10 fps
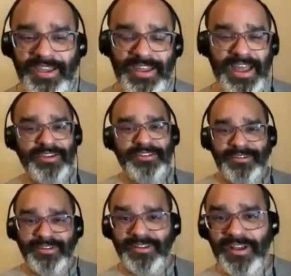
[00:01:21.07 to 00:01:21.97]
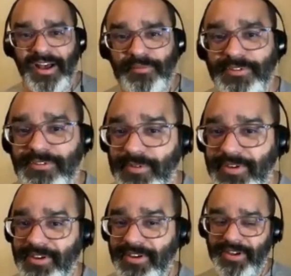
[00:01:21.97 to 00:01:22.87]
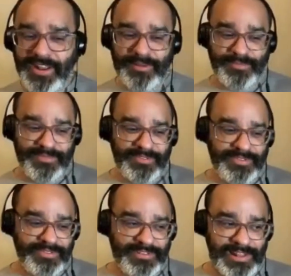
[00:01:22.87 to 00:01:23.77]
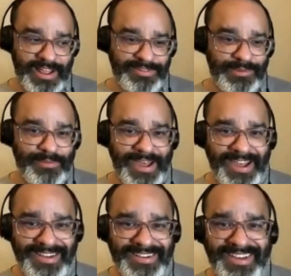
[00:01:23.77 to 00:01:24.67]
how you doing? I'm doing good. I'm glad to be back.